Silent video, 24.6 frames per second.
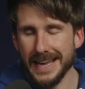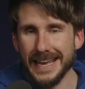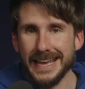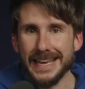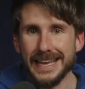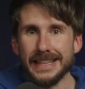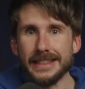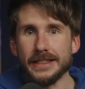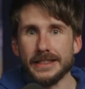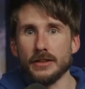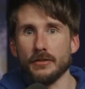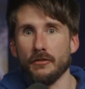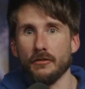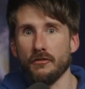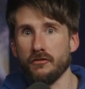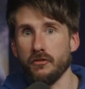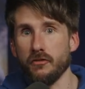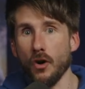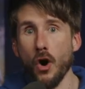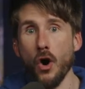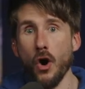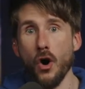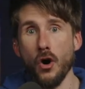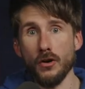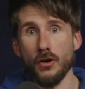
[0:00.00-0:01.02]
in the
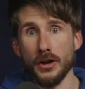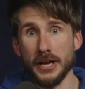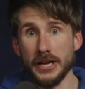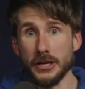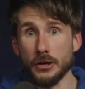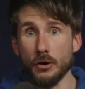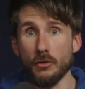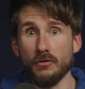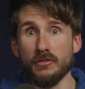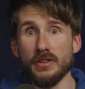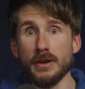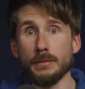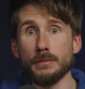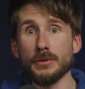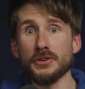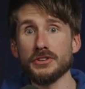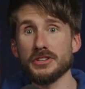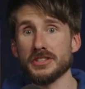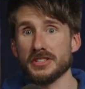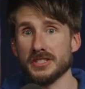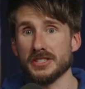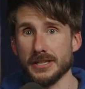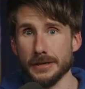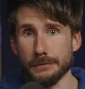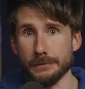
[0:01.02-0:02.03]
fall, in November,
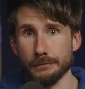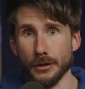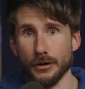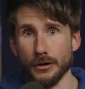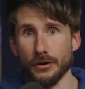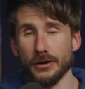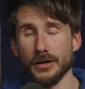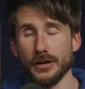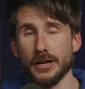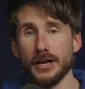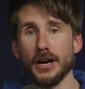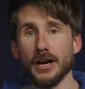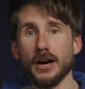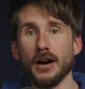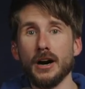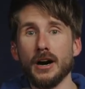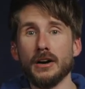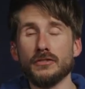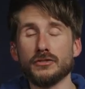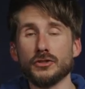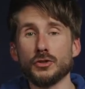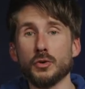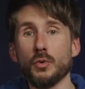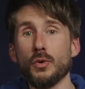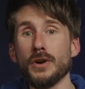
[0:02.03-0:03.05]
December
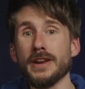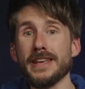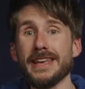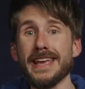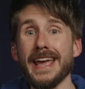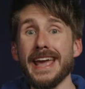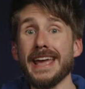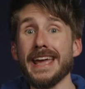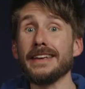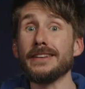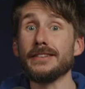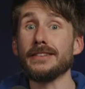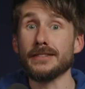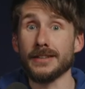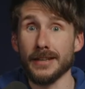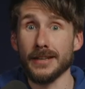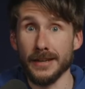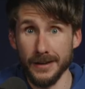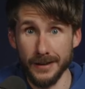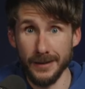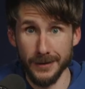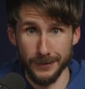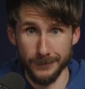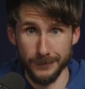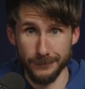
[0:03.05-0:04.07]
of
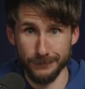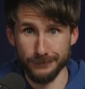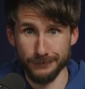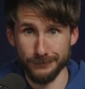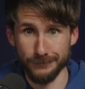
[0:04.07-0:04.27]
2018.